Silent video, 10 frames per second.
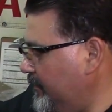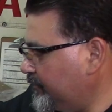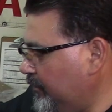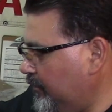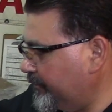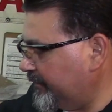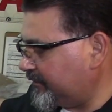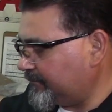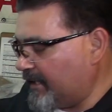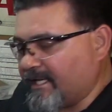so this
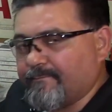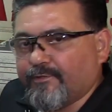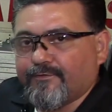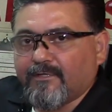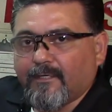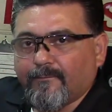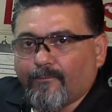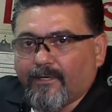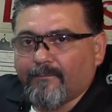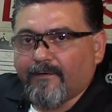is my input drum
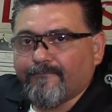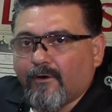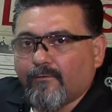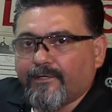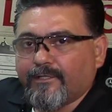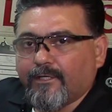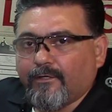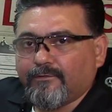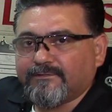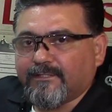where my forward
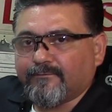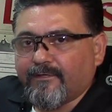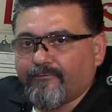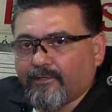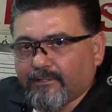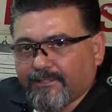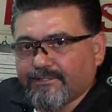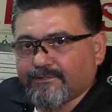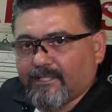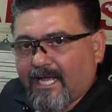coast and 3/4
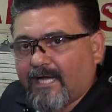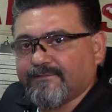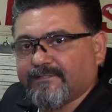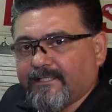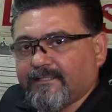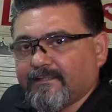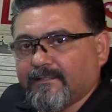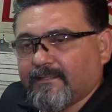clutches are housed in.